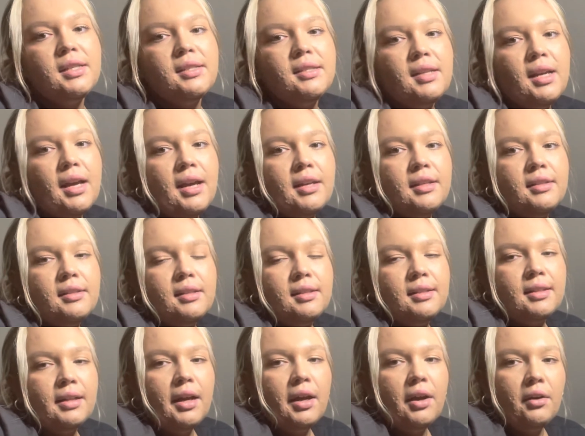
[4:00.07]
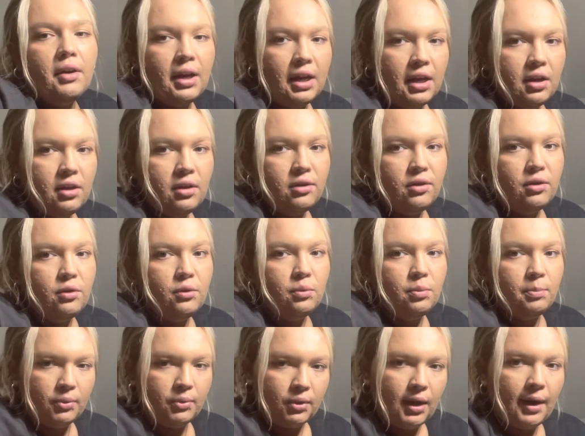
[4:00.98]
test to say, okay, you
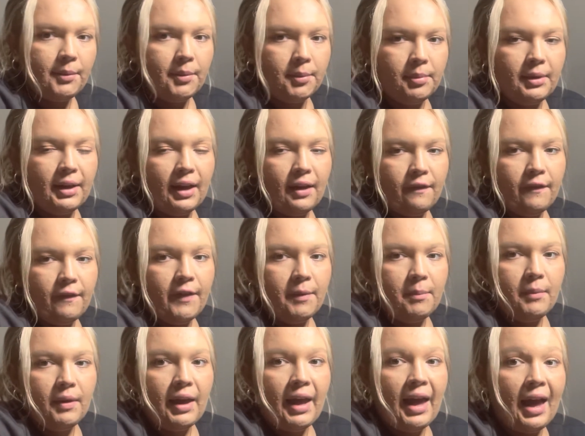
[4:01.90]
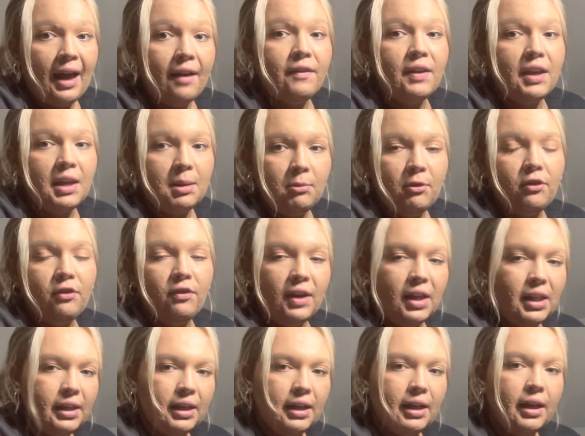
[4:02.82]
probably have
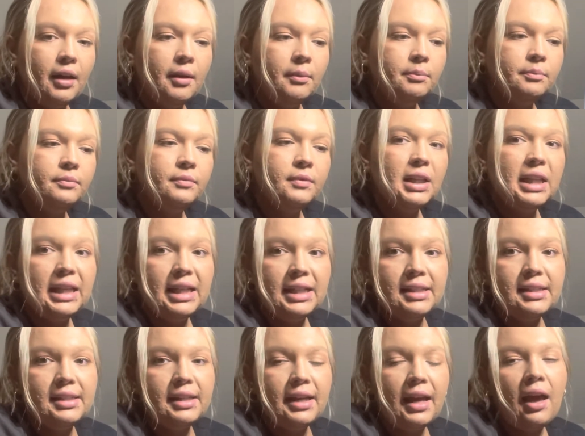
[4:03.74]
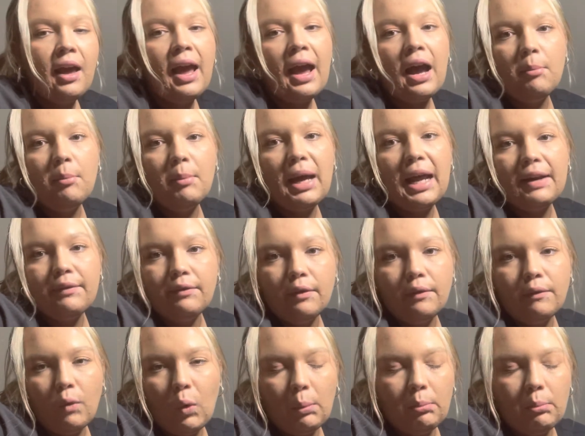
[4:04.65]
hemophilia. Let's see how bad of a
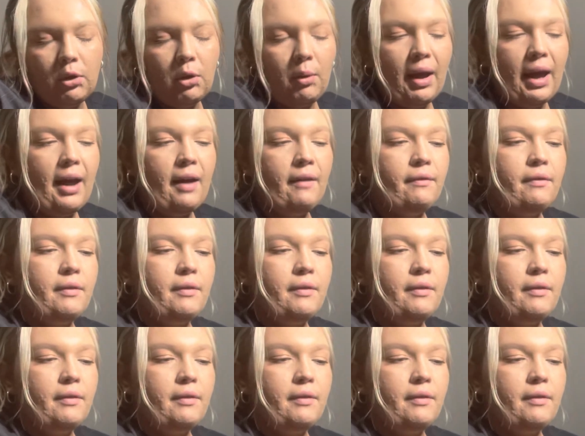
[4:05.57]
form you have.